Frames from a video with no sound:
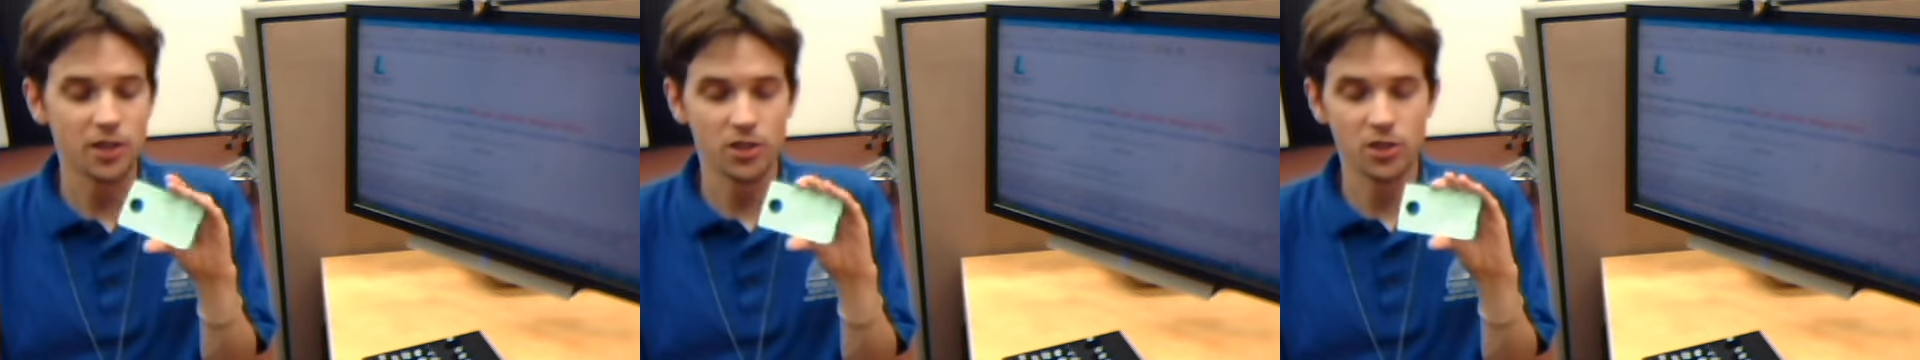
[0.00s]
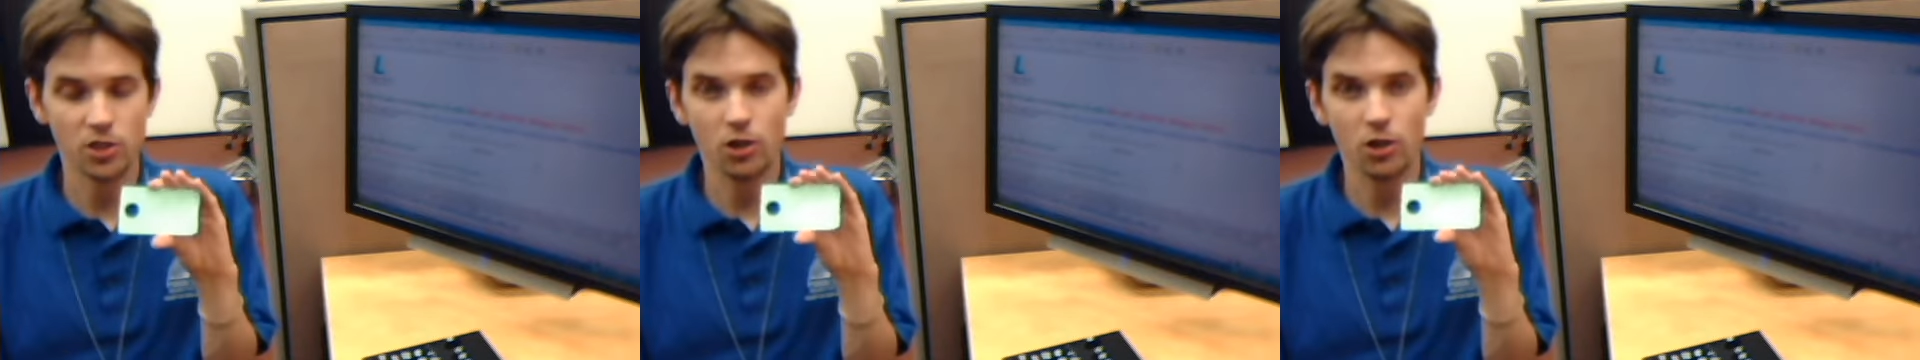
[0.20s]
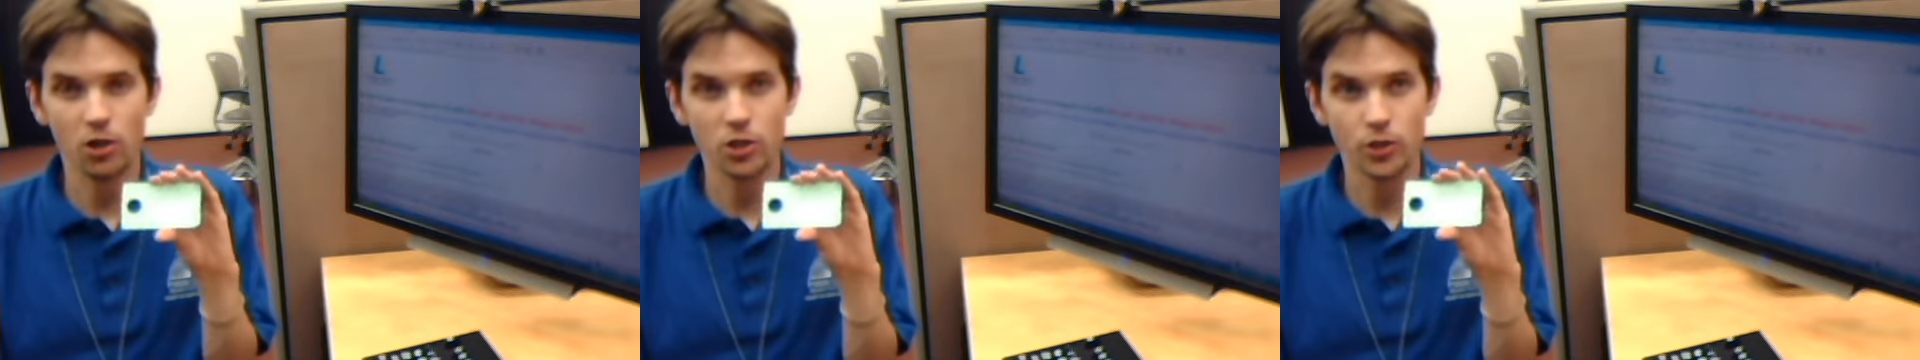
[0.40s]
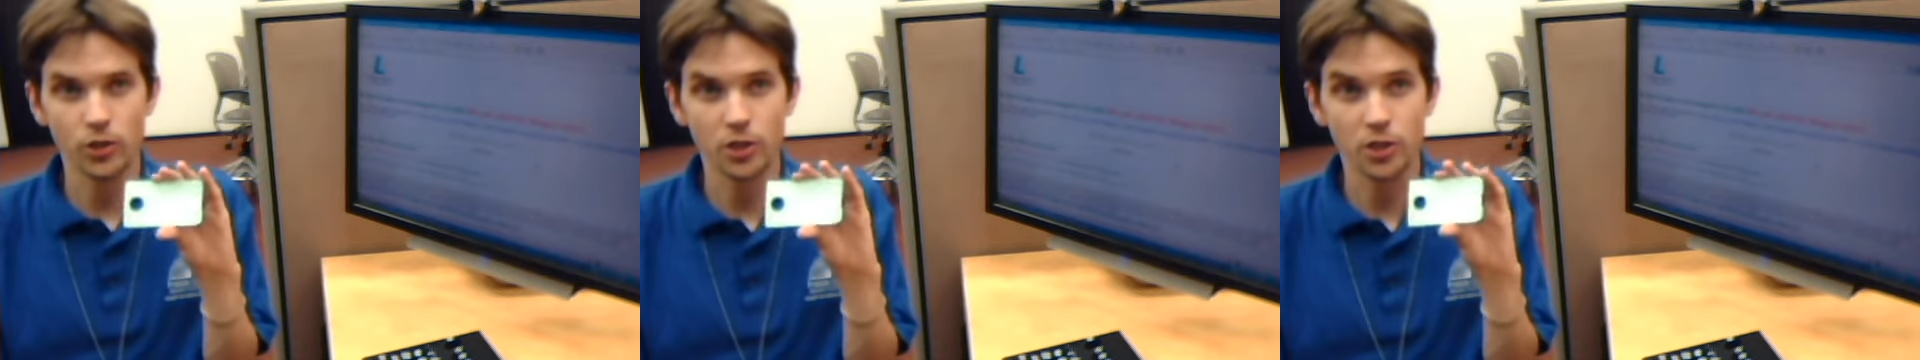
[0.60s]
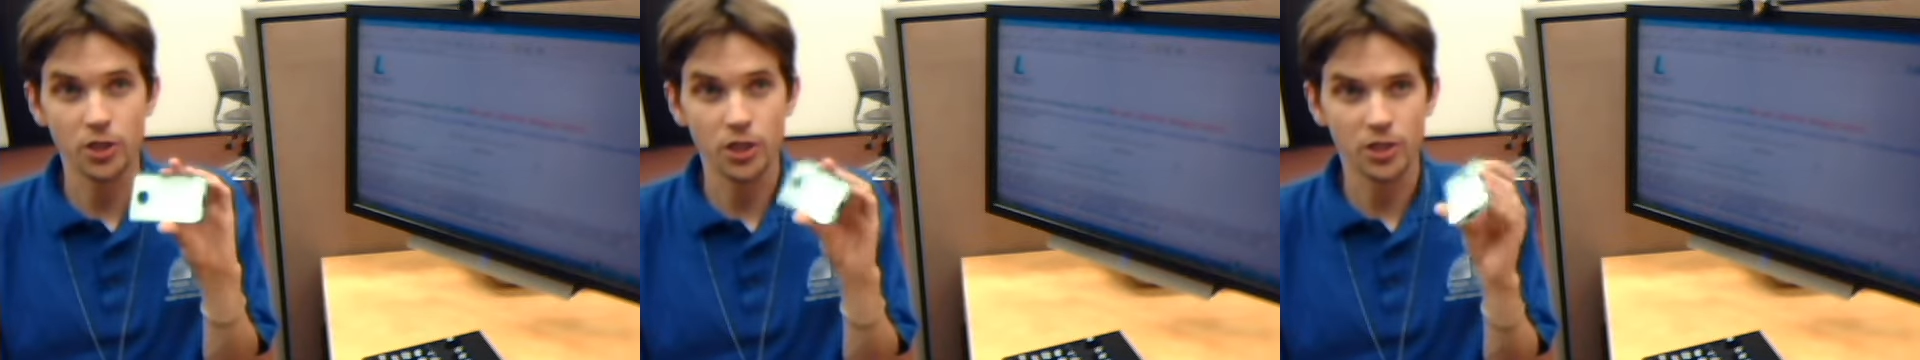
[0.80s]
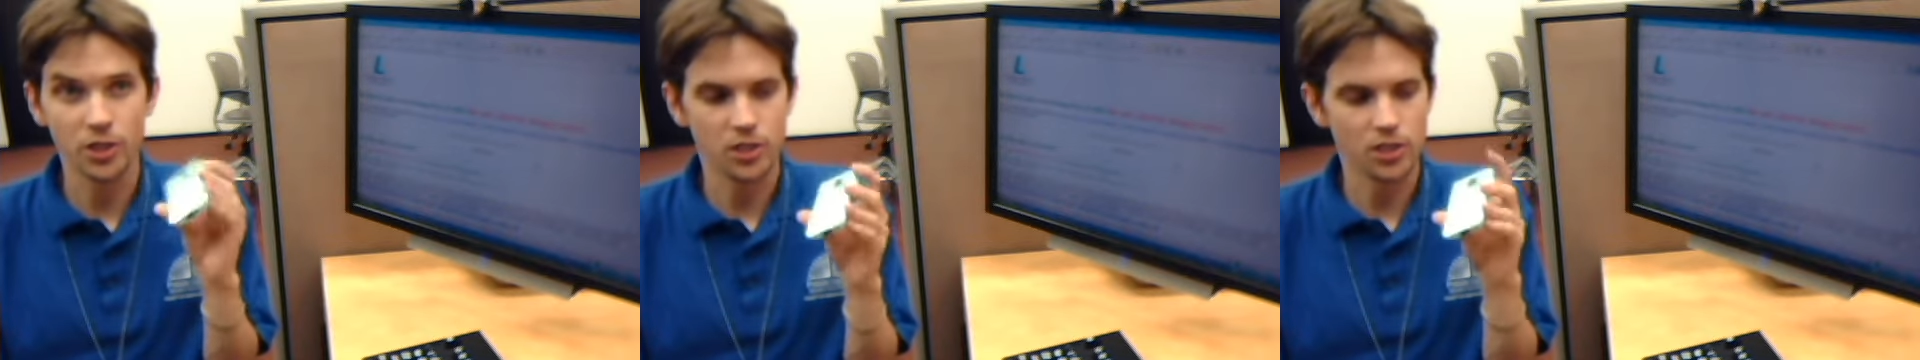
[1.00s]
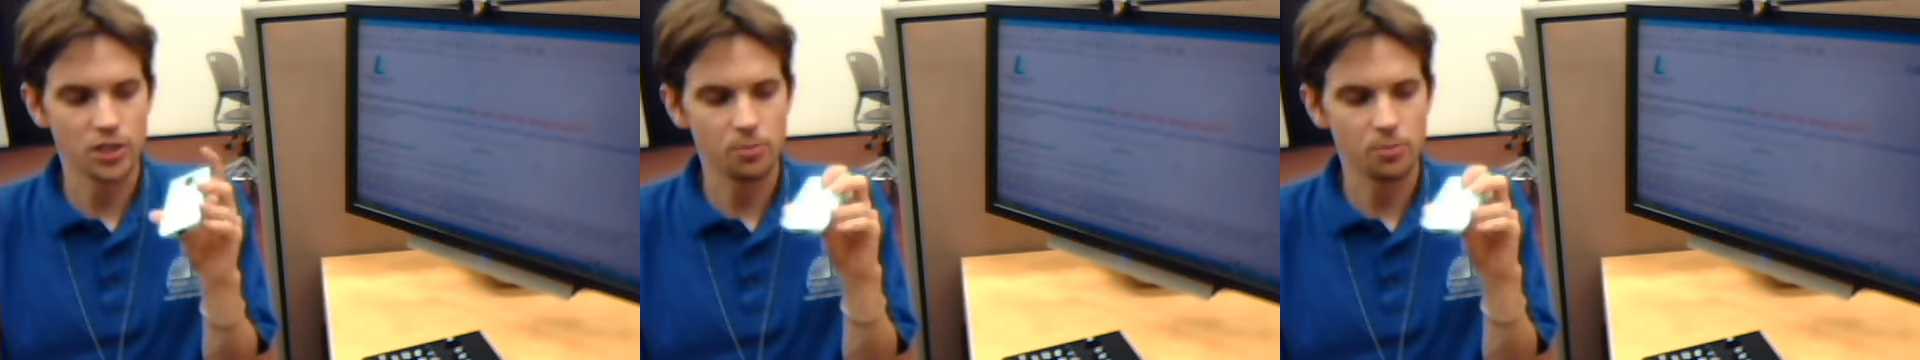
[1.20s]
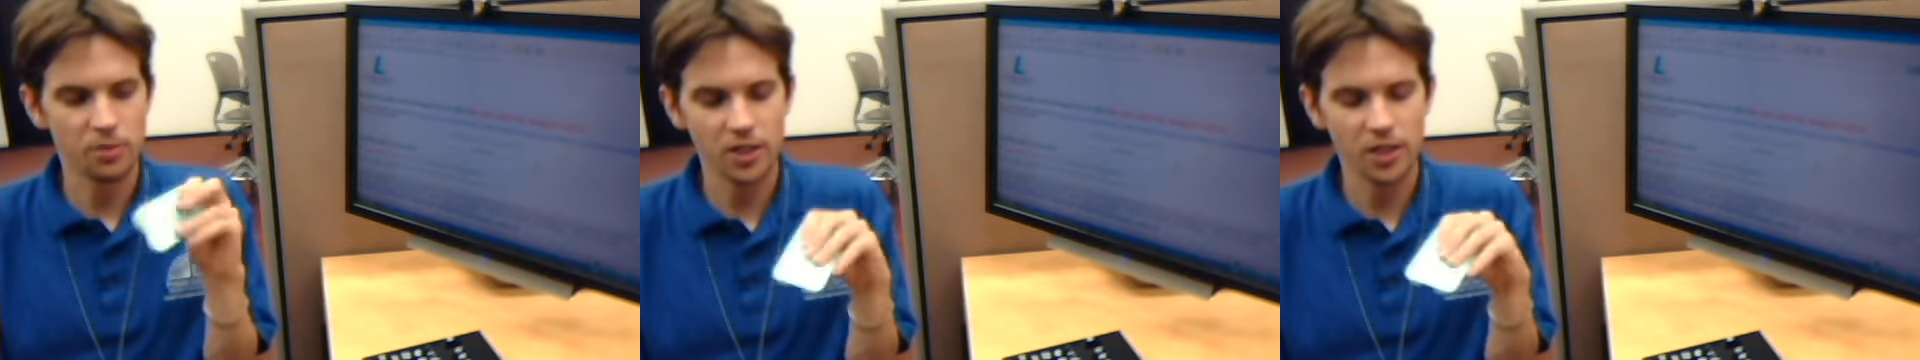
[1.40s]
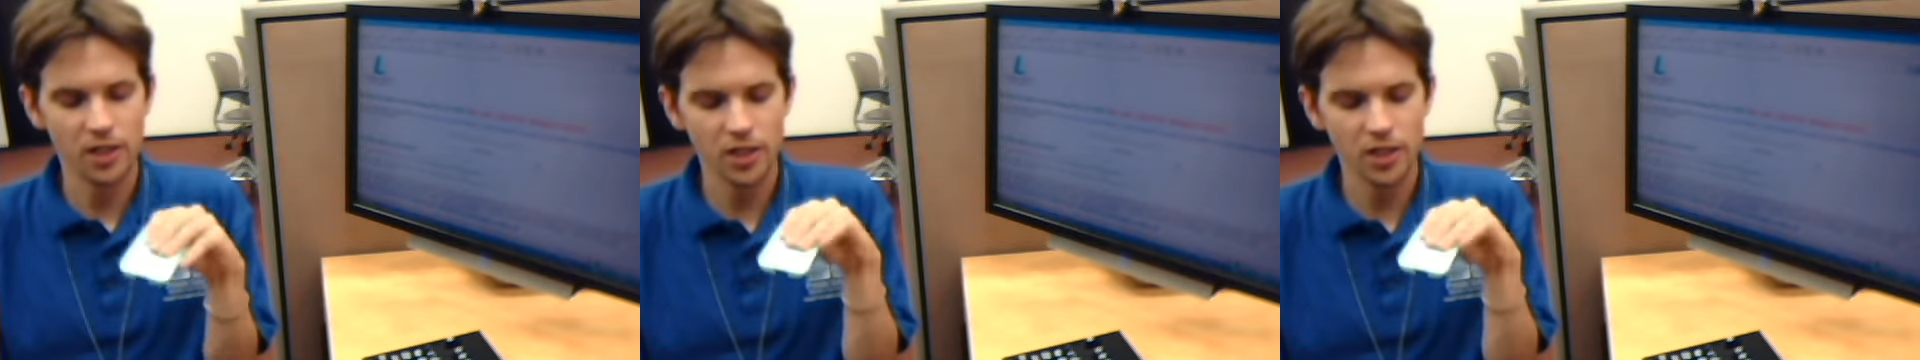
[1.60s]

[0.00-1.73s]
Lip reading: this cartridge and slip it